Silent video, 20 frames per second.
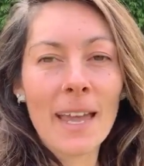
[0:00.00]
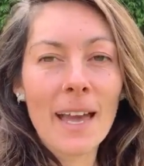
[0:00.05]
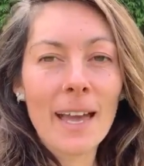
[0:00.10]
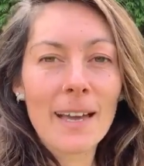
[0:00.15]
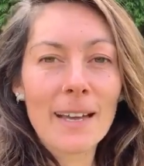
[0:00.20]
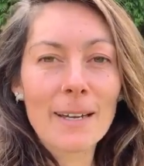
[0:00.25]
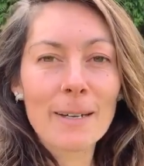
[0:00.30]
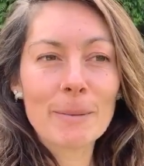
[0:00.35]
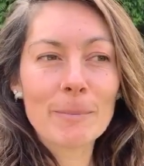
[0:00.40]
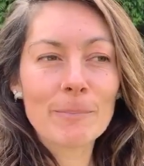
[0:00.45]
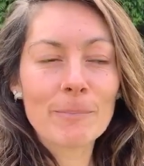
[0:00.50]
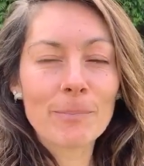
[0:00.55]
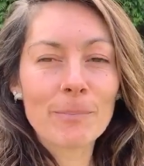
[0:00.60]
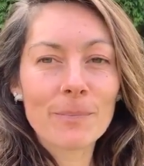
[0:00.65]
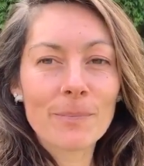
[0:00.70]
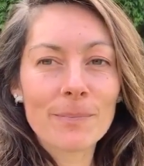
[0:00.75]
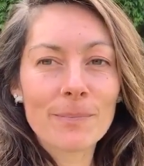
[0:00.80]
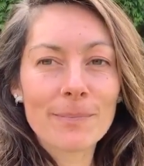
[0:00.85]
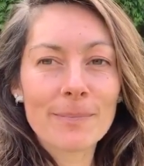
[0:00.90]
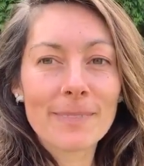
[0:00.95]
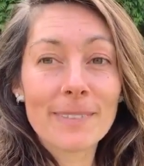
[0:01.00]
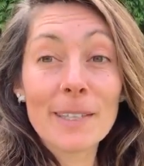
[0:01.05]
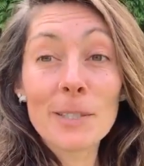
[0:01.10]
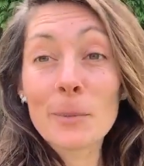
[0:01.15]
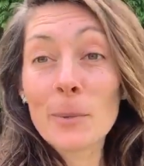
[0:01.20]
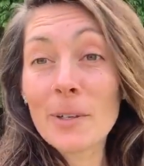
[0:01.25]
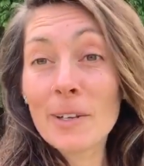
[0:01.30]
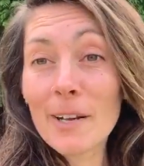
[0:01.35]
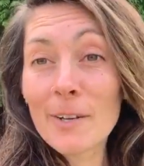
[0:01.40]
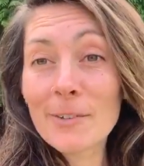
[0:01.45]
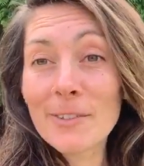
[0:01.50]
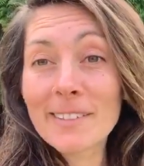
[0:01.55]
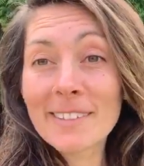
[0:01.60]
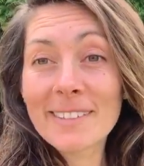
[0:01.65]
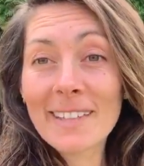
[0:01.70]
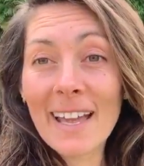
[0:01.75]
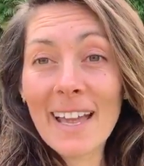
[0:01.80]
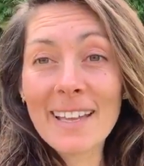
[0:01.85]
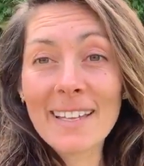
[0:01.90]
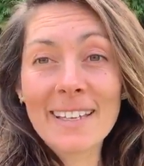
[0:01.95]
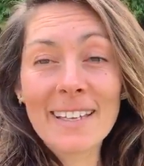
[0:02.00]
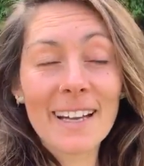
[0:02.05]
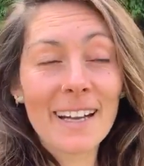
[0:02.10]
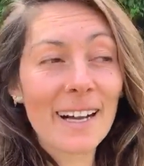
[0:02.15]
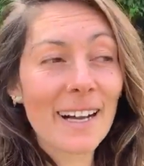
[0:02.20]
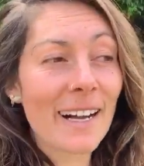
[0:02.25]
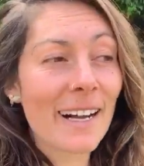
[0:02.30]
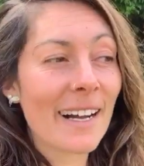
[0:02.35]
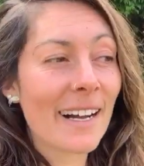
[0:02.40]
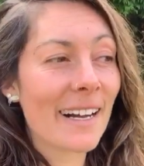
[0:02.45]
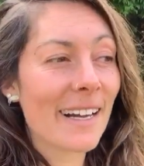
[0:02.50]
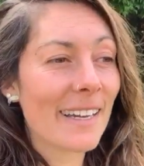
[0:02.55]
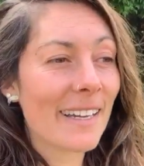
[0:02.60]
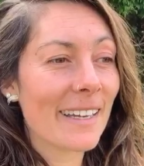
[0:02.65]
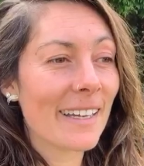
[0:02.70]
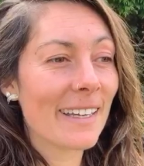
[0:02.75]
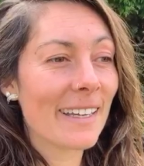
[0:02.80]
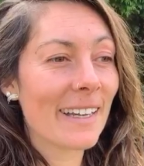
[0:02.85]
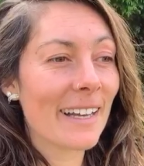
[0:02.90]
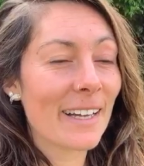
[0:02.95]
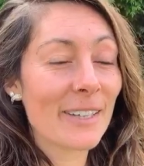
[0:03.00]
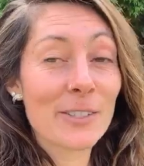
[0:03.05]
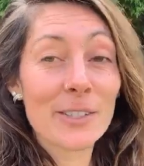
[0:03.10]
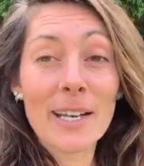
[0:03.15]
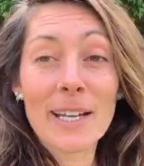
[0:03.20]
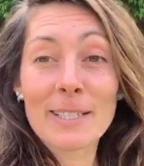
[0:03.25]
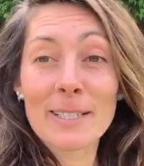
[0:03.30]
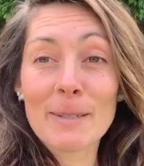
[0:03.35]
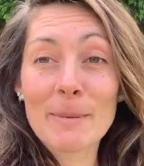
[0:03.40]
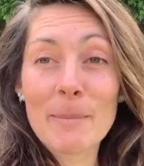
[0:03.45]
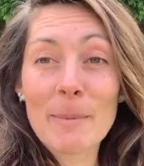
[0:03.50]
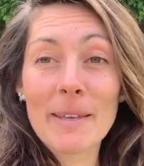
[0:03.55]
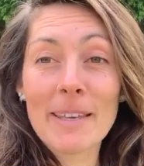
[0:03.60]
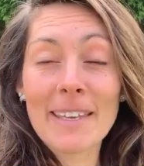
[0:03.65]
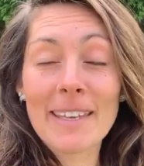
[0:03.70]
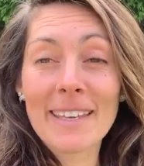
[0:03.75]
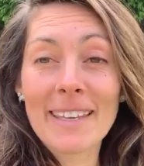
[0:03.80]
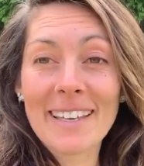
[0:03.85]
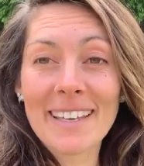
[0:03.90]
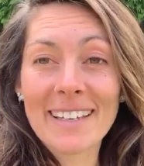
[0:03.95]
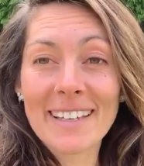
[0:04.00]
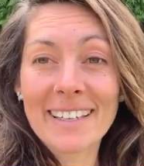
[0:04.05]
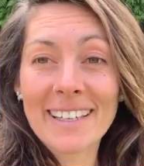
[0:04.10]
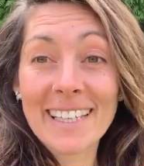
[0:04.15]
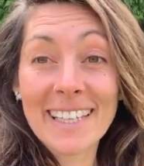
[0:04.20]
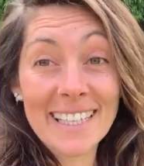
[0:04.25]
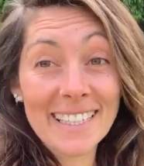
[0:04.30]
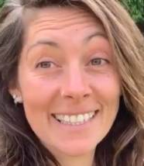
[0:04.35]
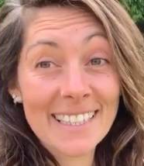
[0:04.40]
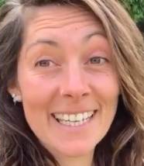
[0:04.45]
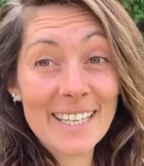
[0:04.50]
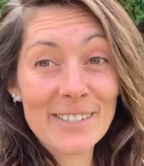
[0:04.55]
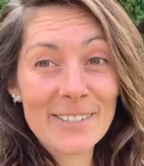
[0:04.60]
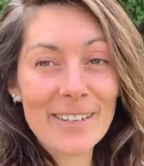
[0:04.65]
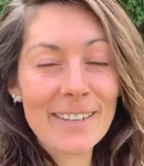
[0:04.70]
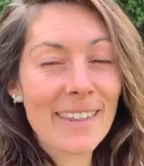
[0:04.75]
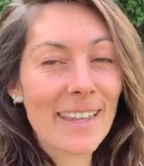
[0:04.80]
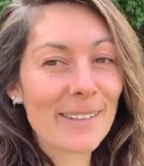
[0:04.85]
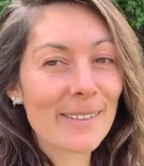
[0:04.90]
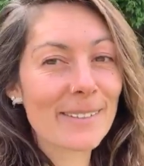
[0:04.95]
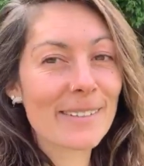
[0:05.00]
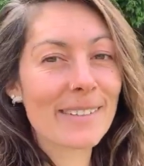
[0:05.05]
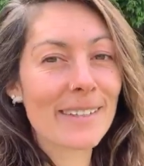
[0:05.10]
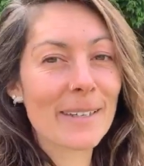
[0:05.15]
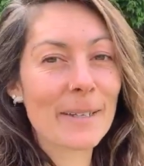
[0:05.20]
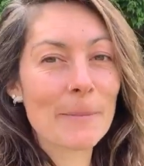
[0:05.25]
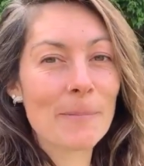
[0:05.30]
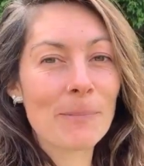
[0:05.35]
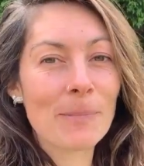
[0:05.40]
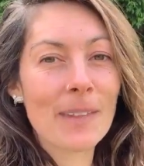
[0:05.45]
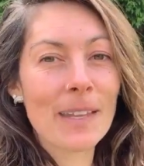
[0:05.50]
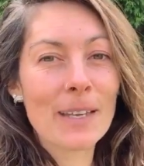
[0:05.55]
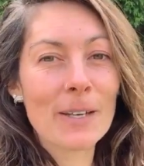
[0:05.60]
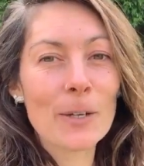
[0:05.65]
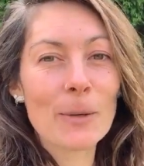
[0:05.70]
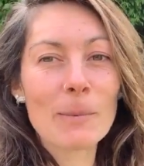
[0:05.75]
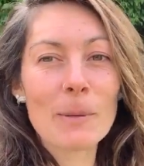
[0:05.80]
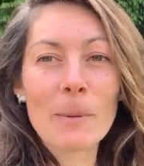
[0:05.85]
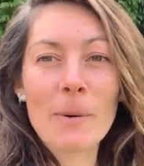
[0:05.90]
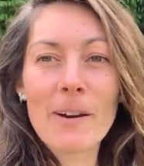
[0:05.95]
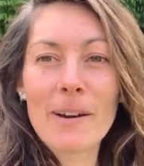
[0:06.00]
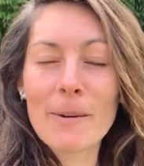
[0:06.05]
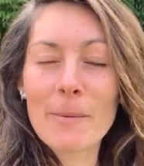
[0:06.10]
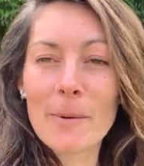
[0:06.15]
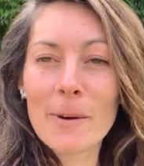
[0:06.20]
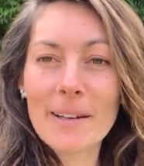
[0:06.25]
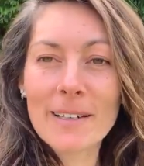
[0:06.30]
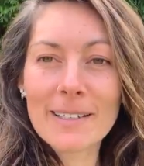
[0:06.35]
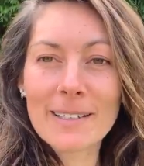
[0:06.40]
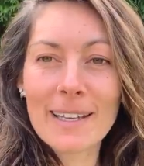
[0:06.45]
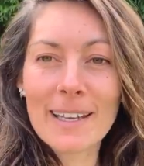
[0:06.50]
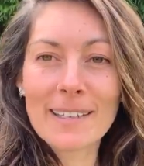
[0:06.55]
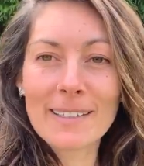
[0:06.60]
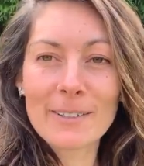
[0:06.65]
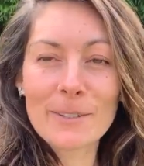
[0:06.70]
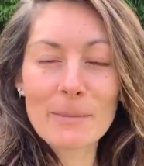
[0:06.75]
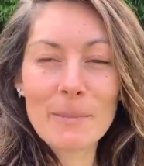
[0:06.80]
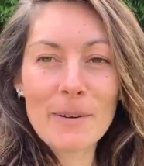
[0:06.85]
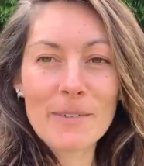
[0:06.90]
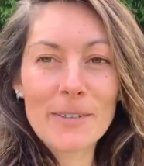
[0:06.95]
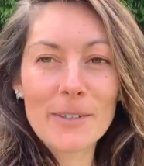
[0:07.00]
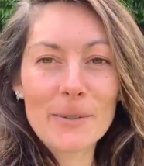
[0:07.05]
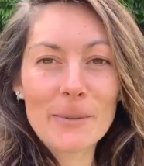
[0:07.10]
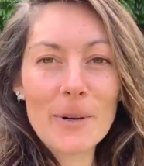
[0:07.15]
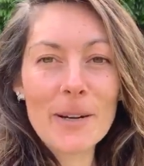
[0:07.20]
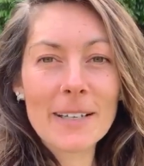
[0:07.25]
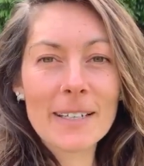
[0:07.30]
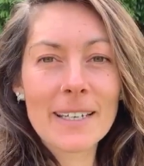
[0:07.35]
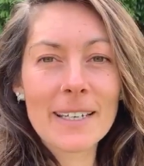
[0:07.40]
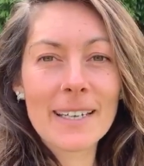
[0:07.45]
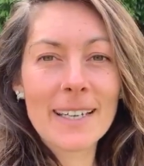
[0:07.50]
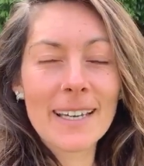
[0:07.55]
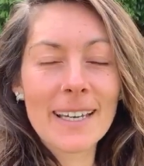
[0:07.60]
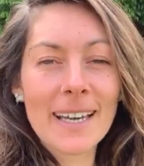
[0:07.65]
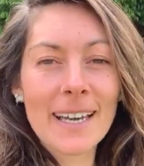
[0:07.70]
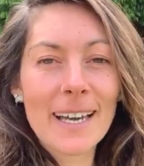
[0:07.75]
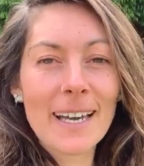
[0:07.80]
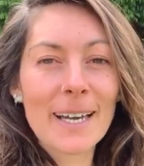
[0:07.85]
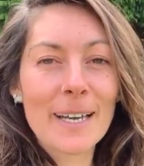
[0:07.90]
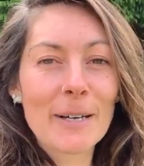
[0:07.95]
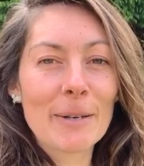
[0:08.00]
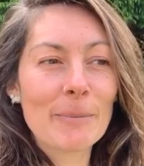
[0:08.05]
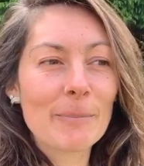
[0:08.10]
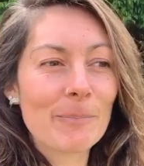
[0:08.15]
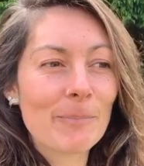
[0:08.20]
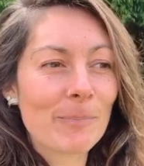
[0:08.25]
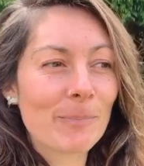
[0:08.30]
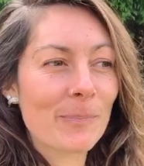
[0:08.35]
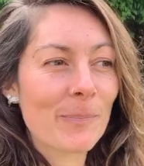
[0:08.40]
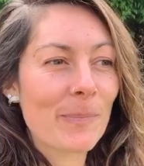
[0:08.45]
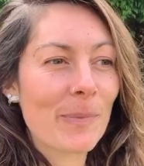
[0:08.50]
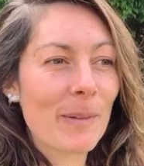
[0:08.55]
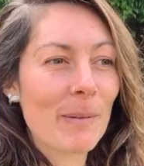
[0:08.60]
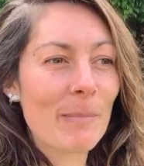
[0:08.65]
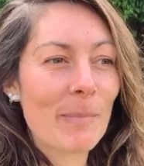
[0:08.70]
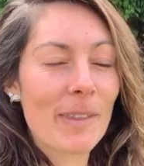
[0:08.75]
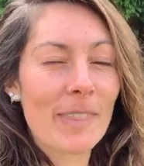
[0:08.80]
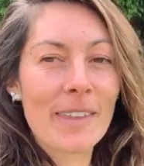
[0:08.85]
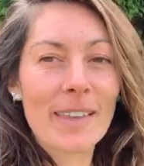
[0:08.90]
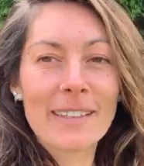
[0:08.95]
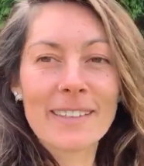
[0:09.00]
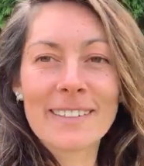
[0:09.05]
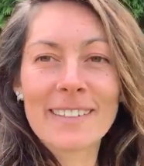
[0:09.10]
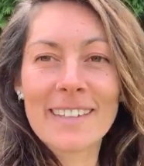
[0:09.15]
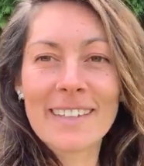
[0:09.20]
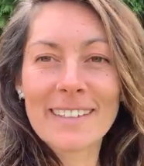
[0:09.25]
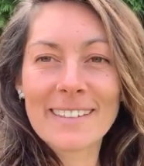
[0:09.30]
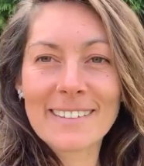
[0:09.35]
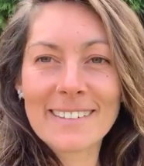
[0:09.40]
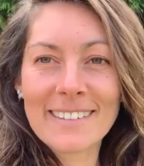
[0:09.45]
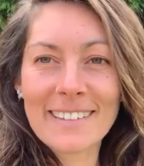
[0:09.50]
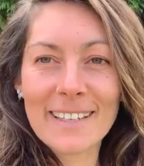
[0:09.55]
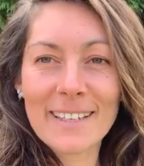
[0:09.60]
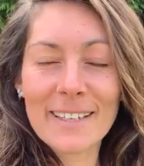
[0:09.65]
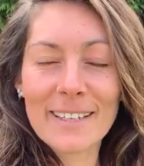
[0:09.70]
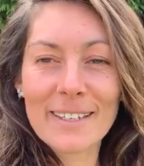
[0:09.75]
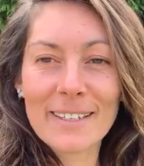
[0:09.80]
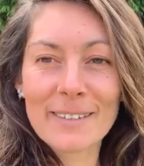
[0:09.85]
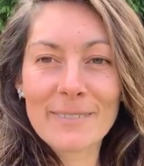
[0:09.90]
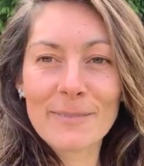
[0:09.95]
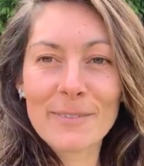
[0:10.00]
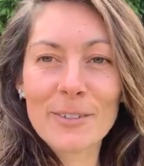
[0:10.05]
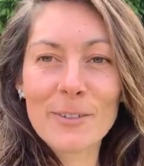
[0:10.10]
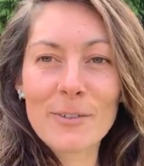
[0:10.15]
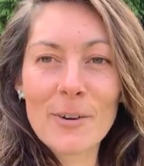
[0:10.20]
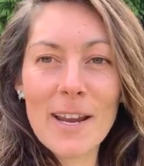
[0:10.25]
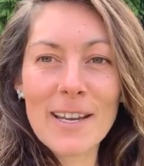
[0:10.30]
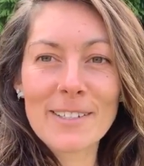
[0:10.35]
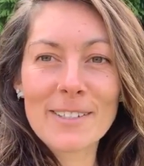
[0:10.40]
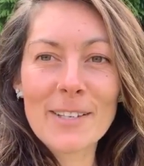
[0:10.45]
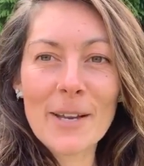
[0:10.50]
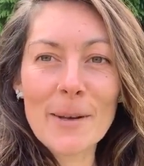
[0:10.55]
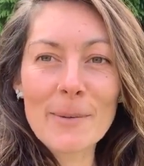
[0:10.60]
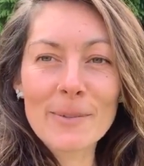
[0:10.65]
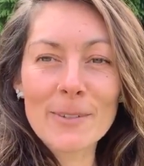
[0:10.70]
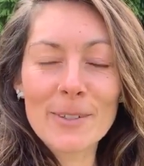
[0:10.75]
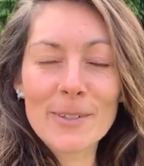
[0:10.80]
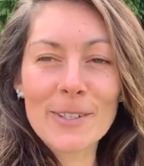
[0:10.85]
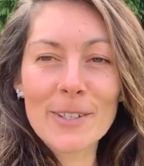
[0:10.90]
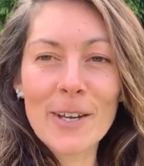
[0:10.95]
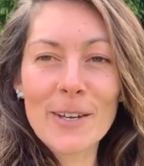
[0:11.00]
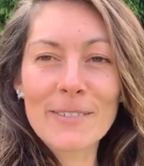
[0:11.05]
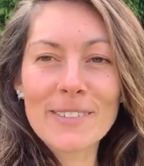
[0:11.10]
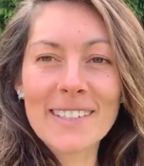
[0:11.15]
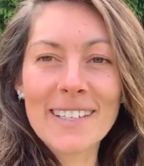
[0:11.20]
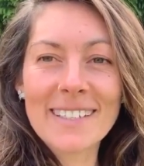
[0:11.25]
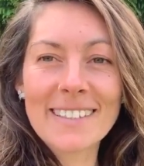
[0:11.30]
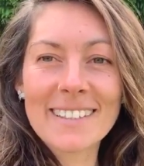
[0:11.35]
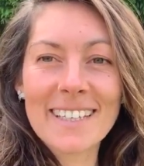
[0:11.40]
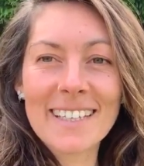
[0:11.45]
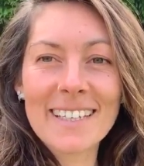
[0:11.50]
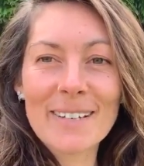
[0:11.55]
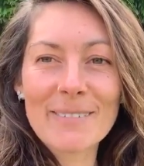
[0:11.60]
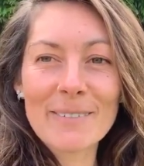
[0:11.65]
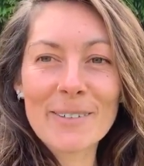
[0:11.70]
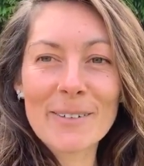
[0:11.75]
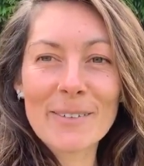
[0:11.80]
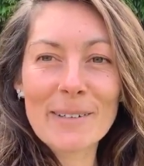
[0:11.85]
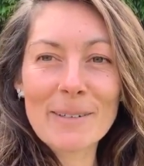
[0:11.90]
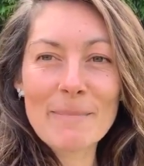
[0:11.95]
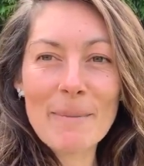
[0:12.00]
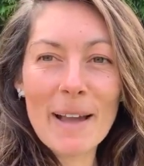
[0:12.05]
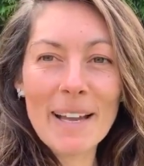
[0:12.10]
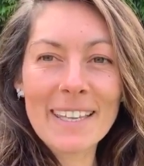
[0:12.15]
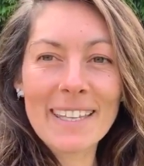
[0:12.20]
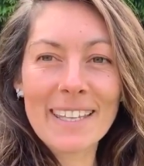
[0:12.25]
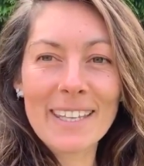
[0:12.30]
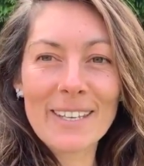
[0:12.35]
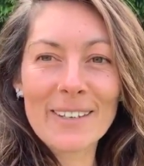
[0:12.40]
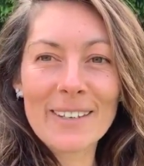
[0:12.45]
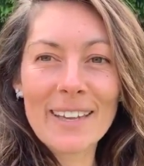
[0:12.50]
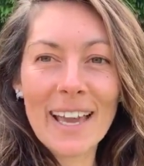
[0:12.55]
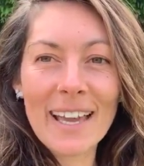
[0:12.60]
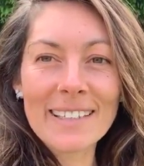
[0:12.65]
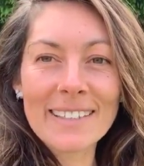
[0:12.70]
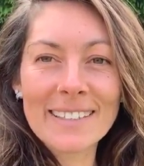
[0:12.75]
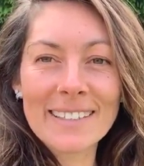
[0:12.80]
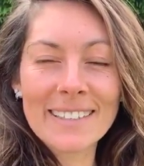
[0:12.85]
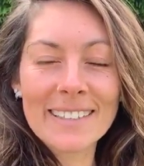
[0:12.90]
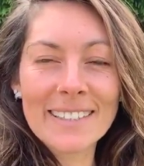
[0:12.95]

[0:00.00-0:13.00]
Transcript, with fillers: Um, this World Oceans Day, I, I should actually be uh, in Indonesia. That's uh, normally where I work and, and do my fieldwork. Um, but thanks to these uh, uh, strange times due to COVID-19, I'm currently back in the UK.